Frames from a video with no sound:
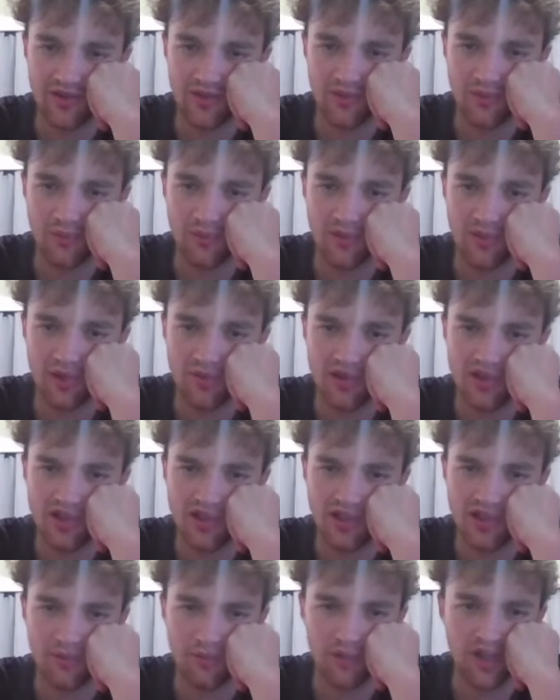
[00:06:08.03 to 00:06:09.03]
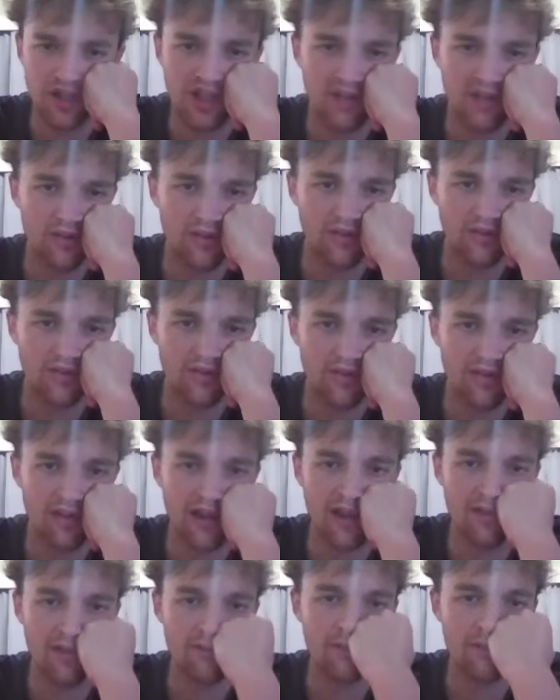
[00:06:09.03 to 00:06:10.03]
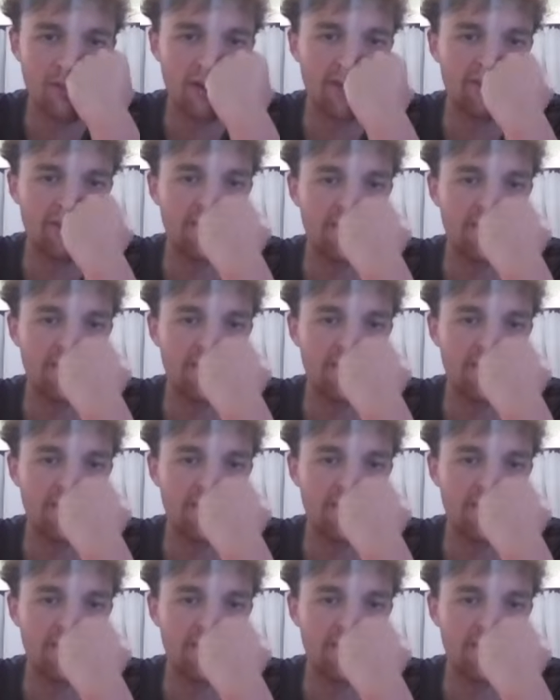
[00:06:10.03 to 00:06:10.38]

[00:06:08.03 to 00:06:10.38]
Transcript: maybe I can play rook to a4 if the